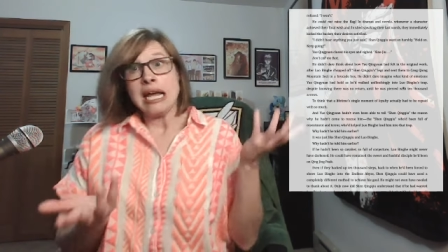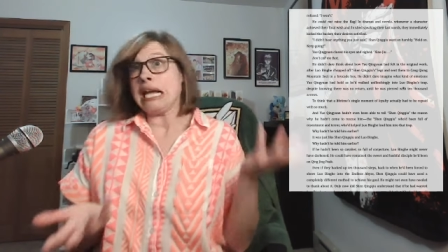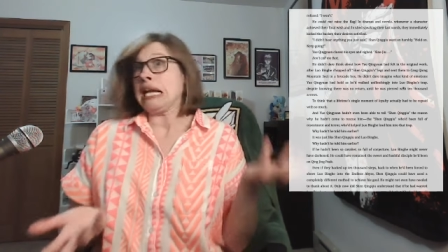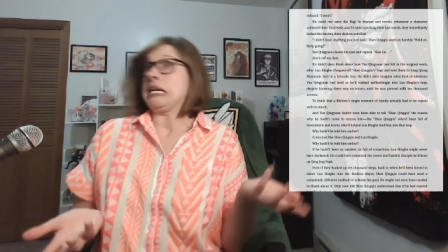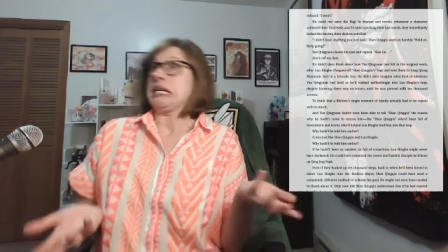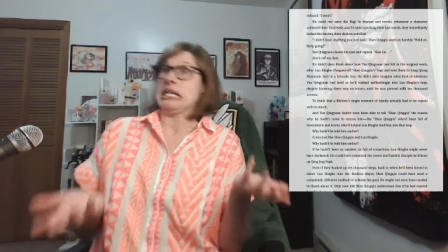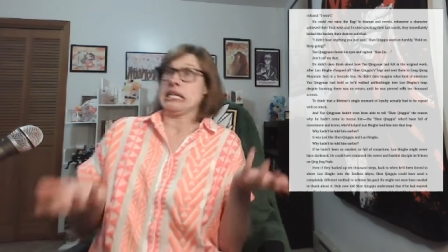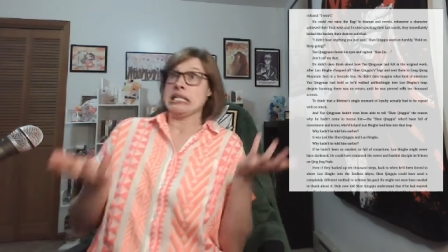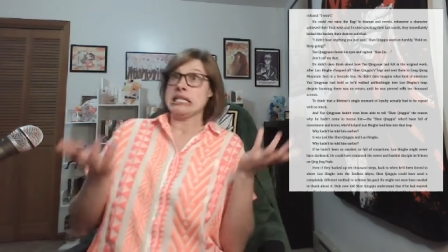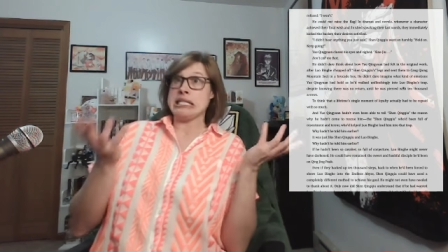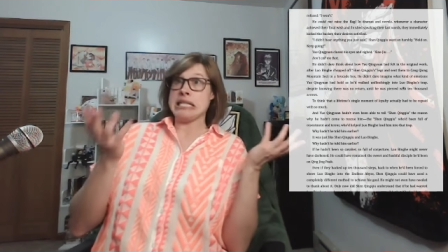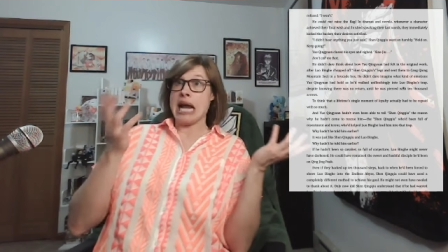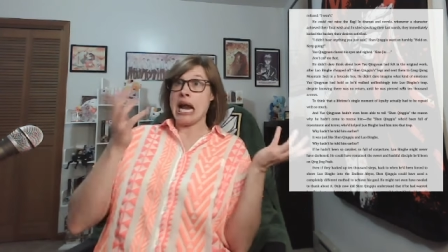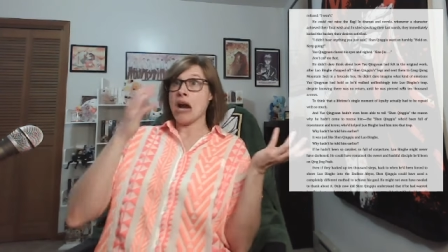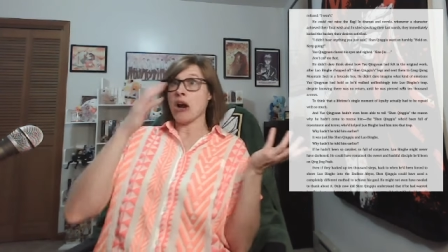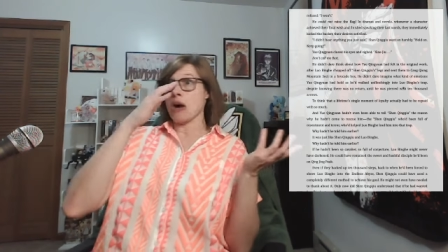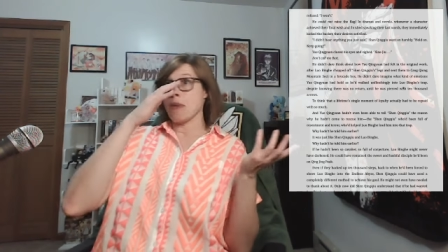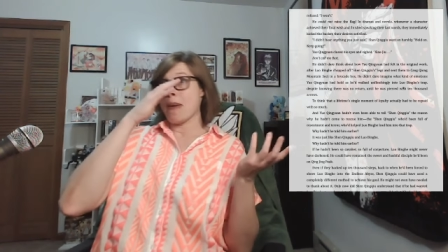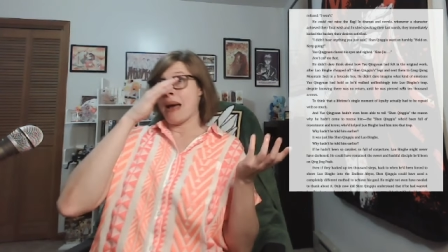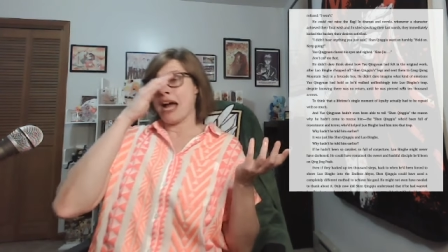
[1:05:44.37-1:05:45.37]
He didn't
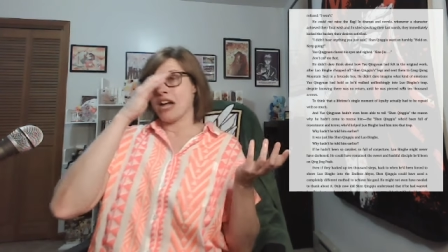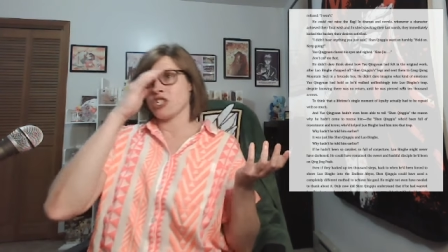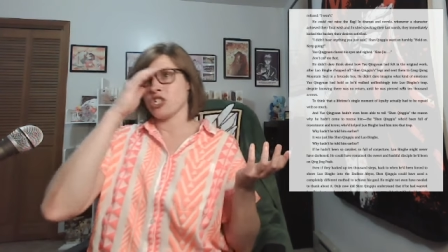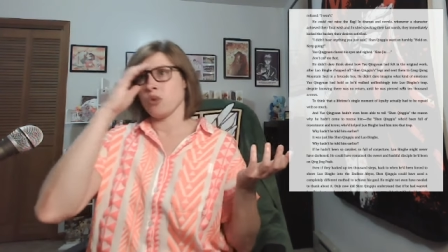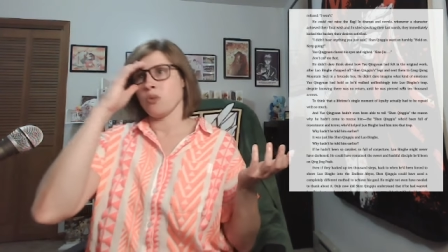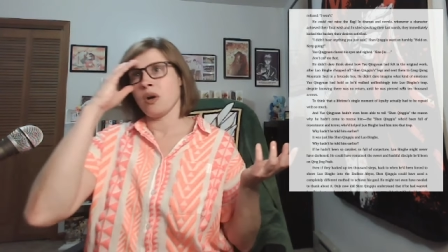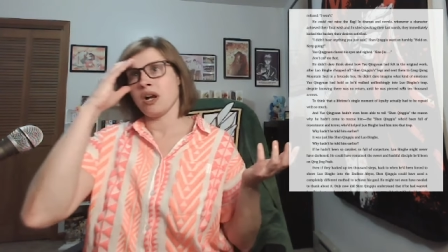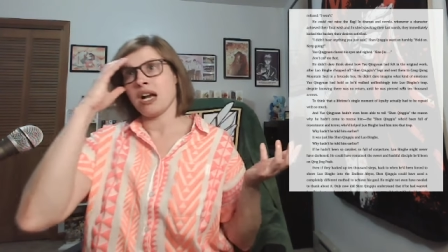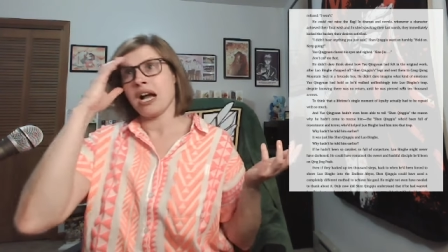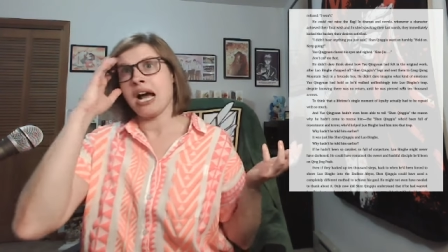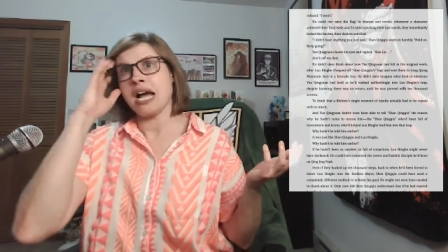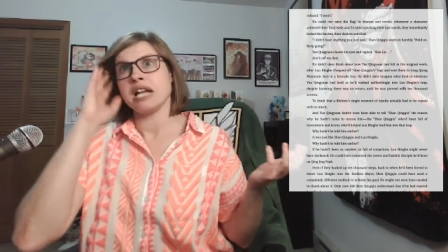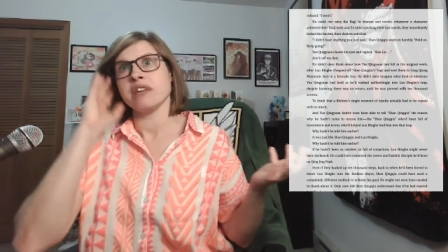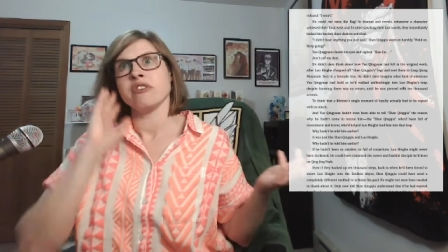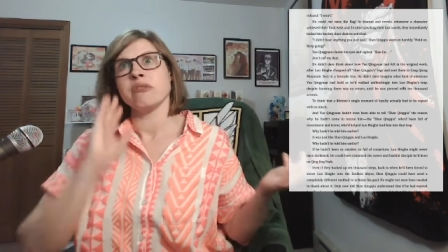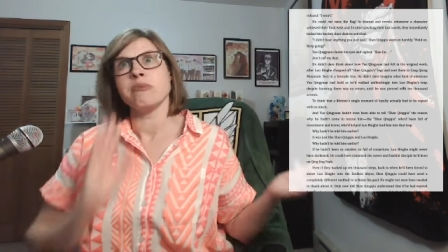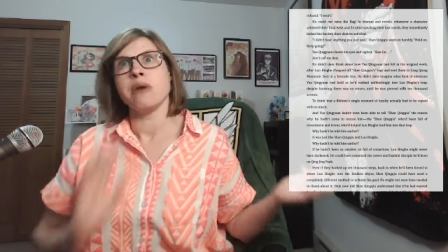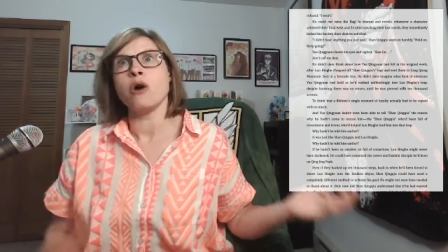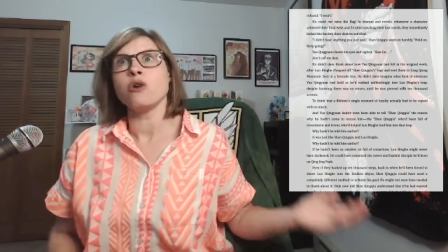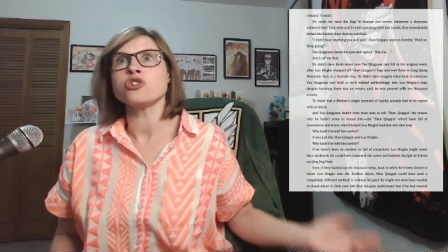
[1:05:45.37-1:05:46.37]
dare imagine what kind of
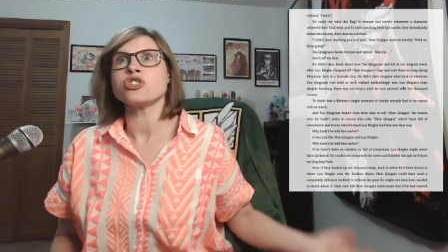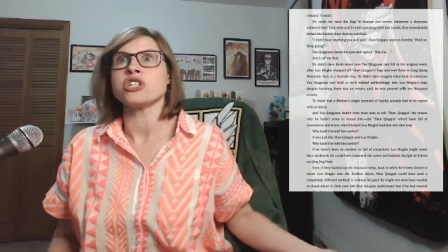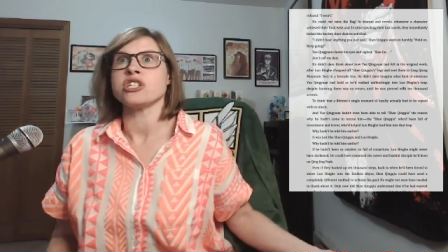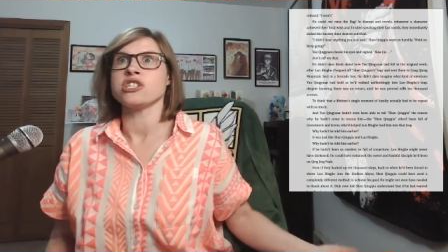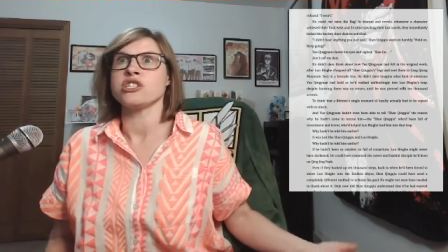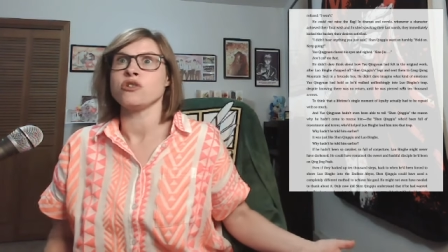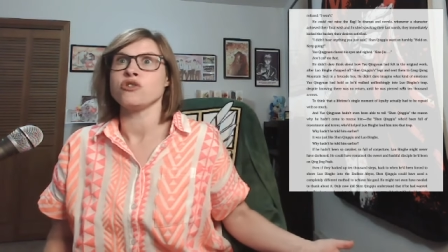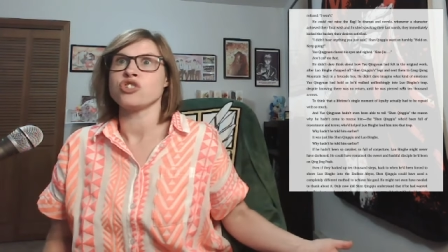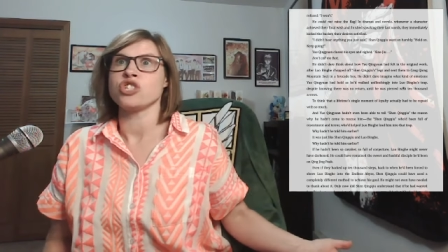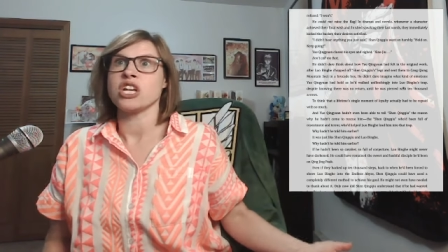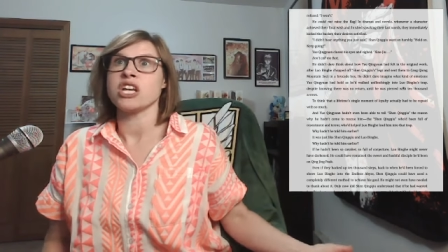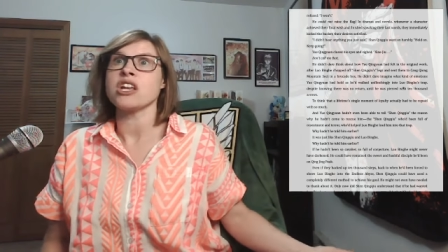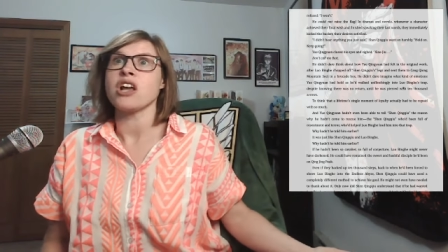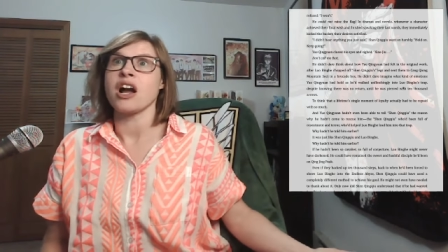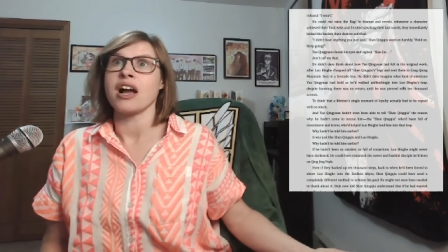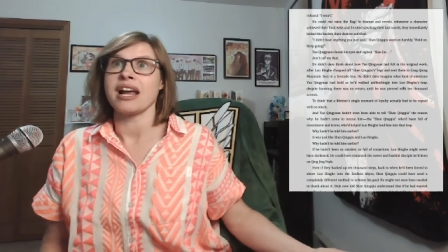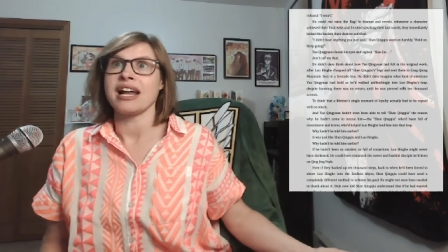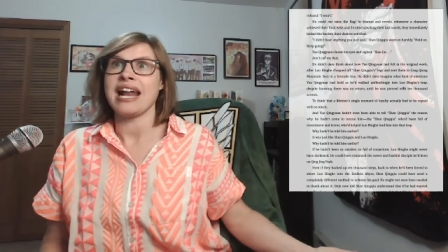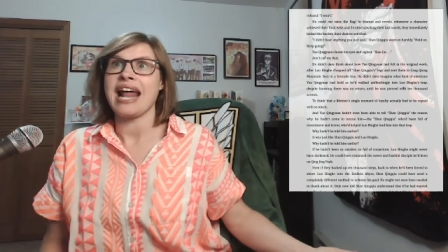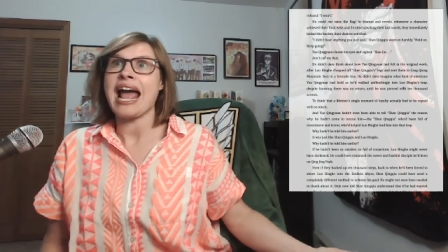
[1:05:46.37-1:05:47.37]
emotions Yu
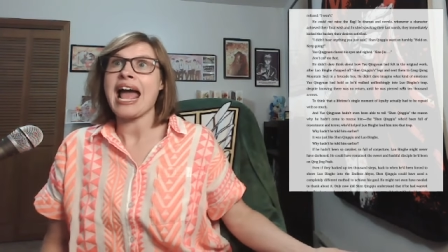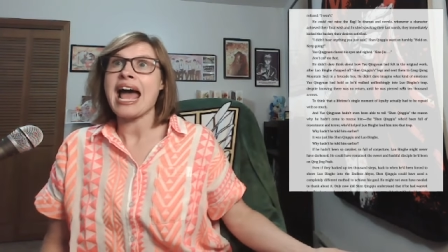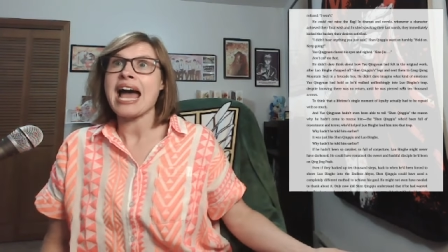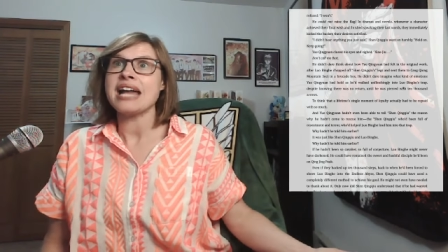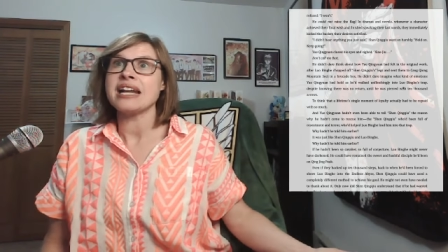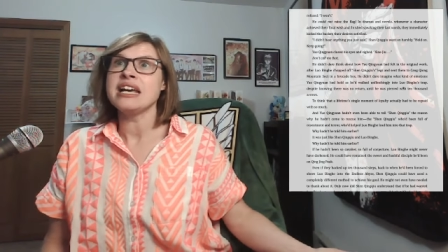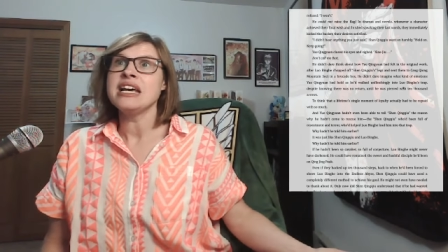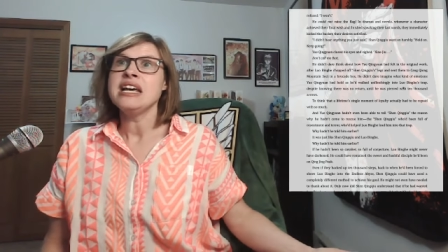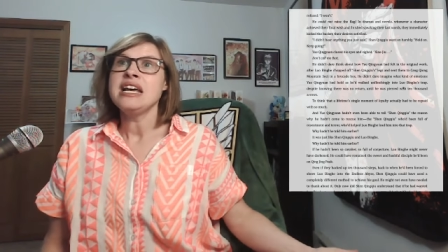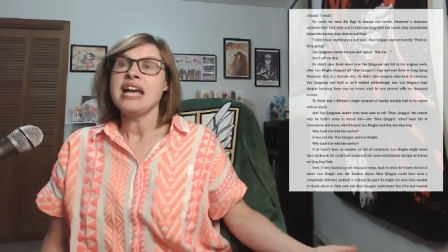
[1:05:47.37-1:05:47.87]
Qingyang had had,